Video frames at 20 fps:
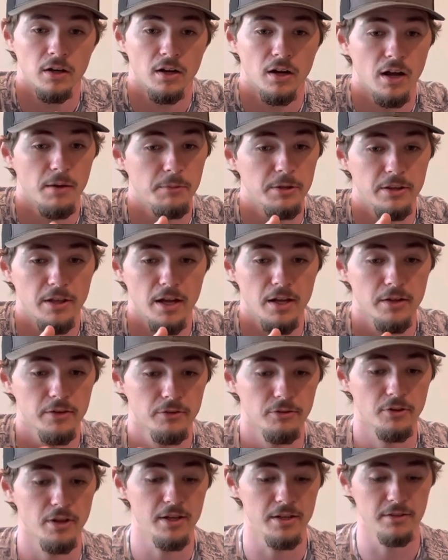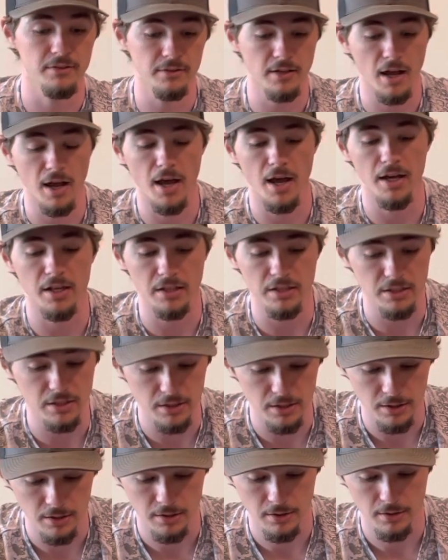I mean, that is a
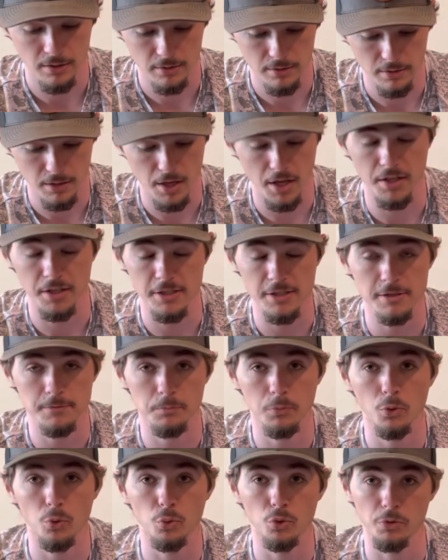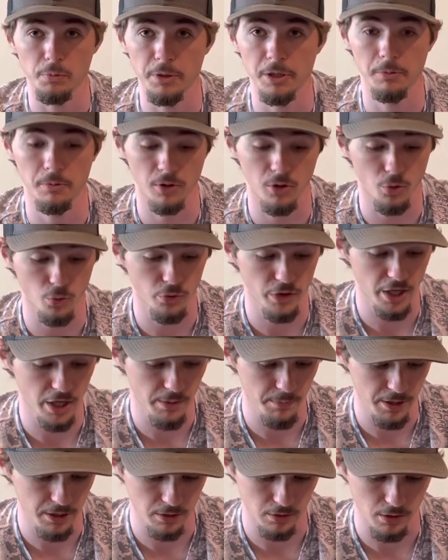tiny, tiny spool to be able to hold that
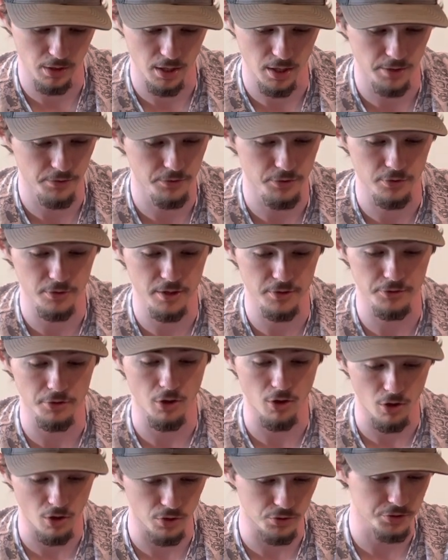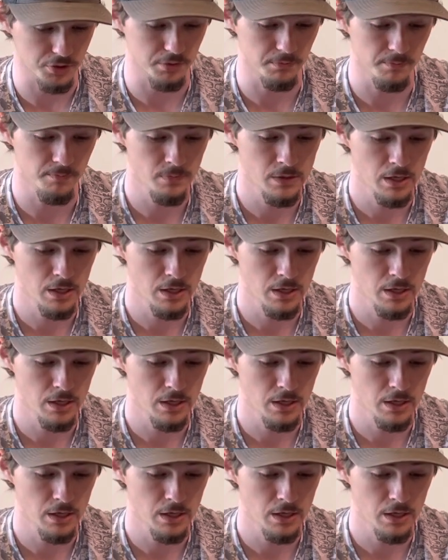amount of line. So that's awesome.